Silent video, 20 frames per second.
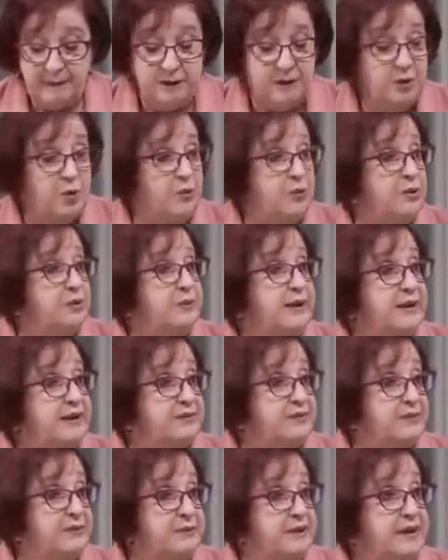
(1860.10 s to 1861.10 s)
no one
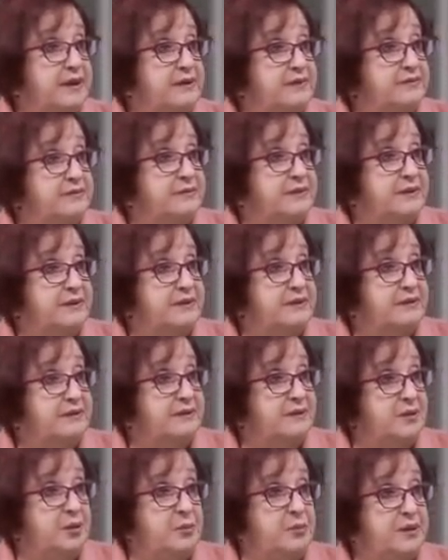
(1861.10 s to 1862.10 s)
went from the government.
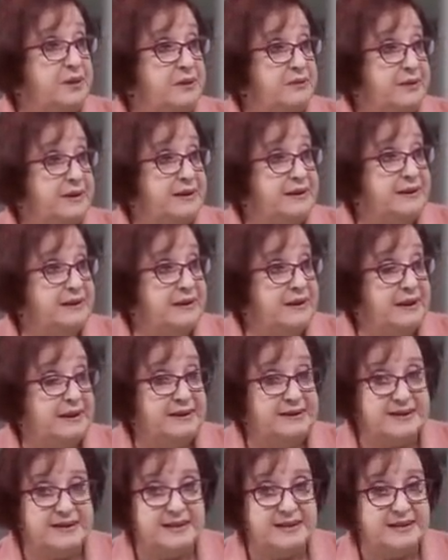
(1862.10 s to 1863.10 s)
Nobody went in,
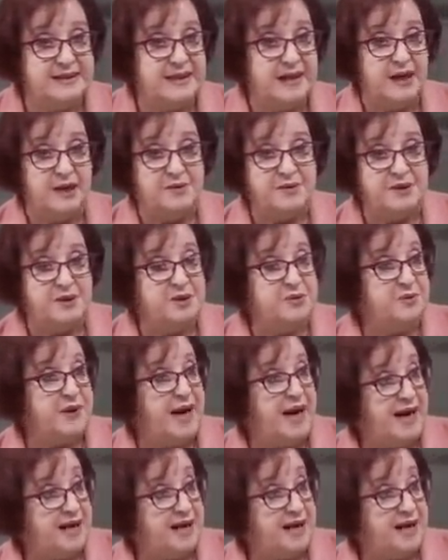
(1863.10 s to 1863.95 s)
and 60 houses were